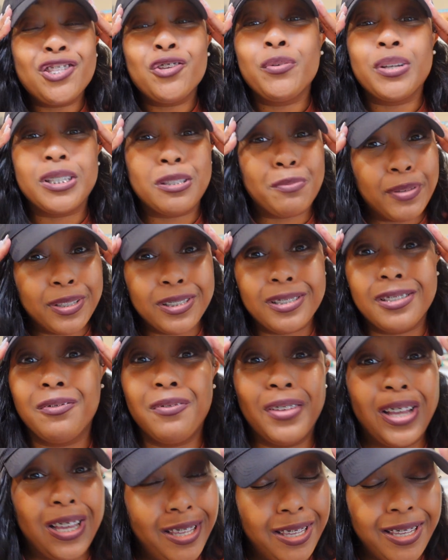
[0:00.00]
too expensive
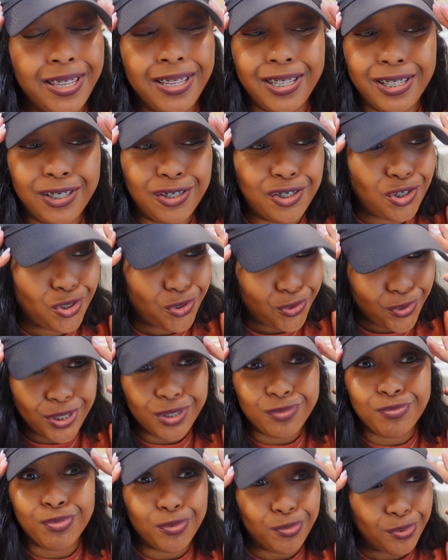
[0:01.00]
out here in these
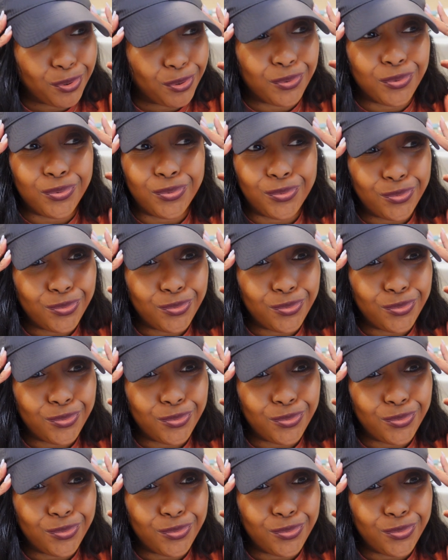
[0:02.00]
streets, boo-boo.